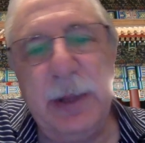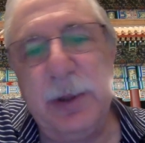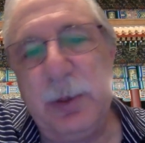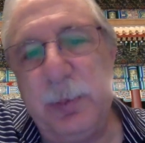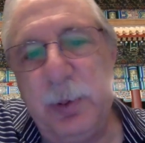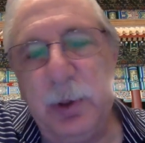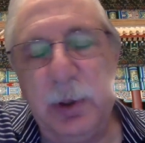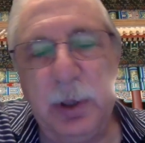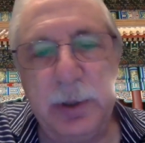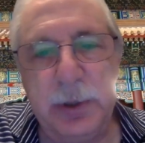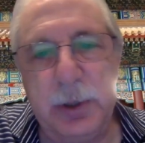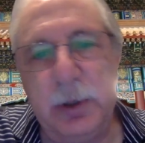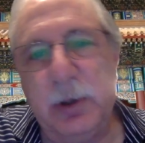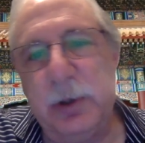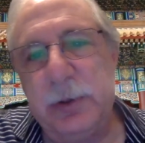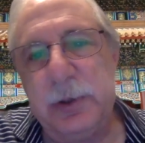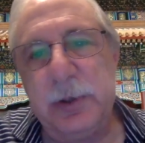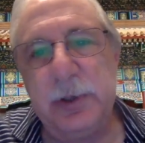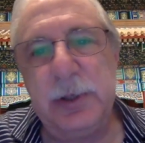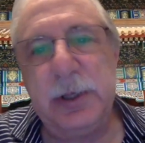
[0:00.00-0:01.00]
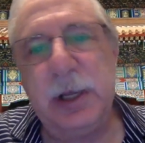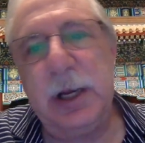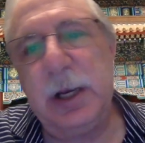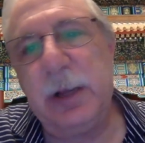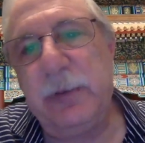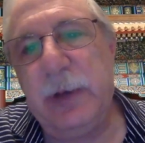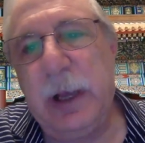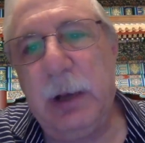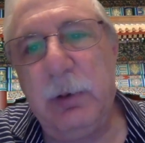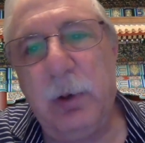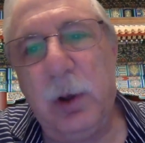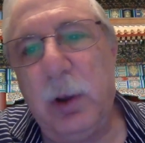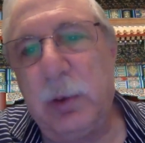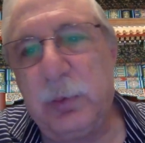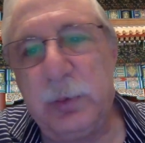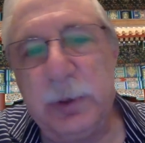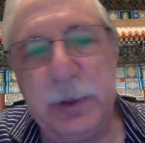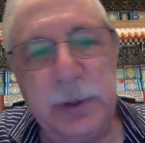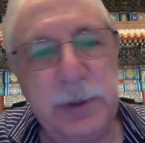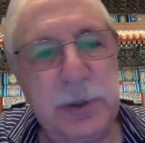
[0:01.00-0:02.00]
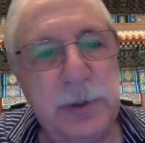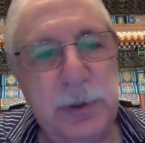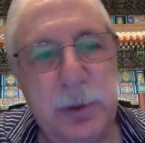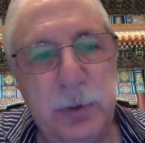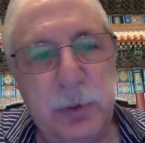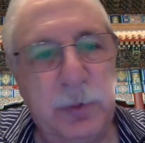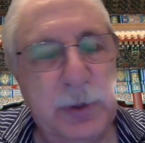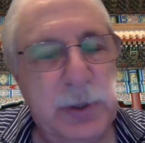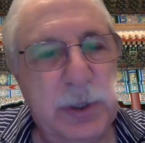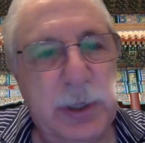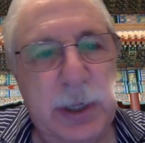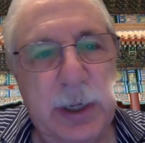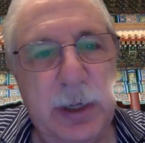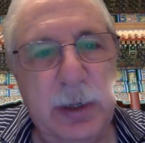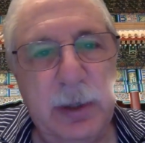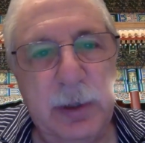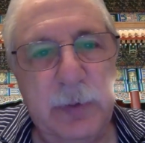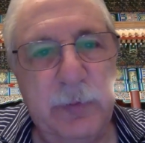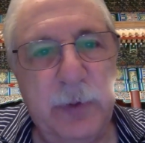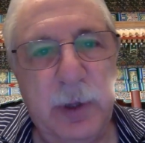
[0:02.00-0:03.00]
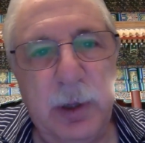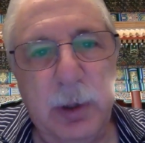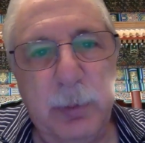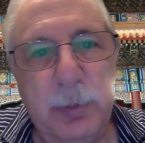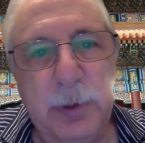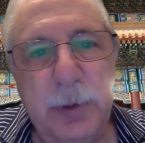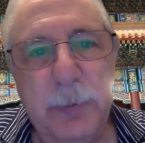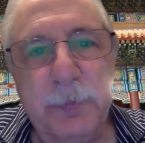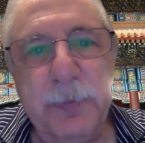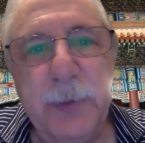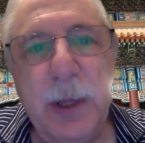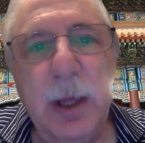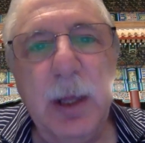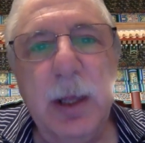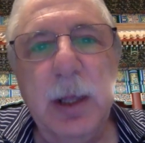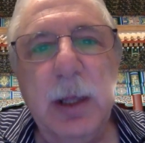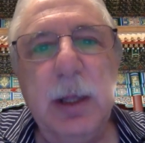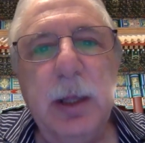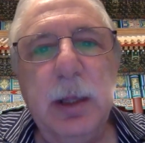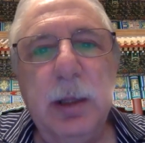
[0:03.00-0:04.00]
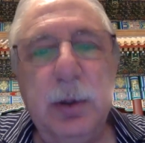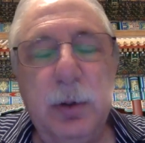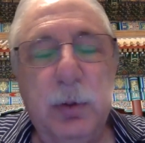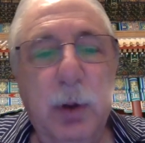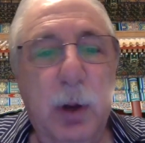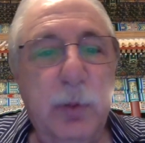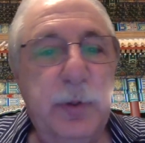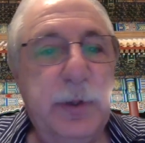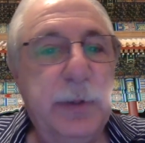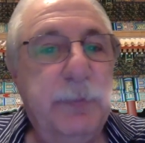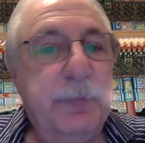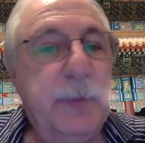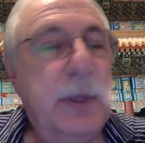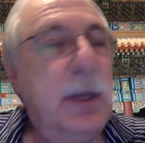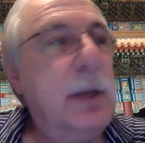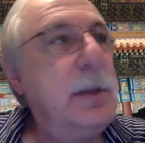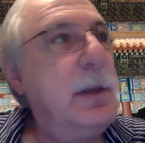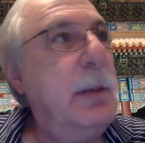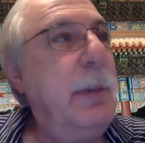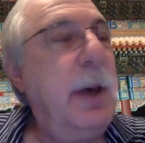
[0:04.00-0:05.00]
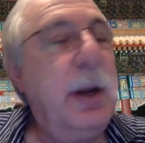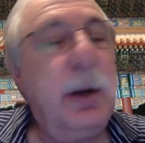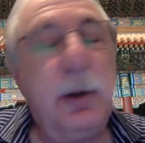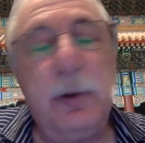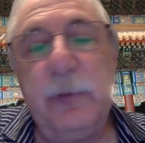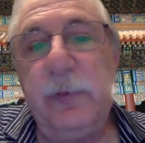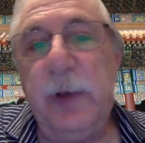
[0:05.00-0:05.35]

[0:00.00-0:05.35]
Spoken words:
anthropological understanding of how all religions originated and developed. Quote, it is a matter of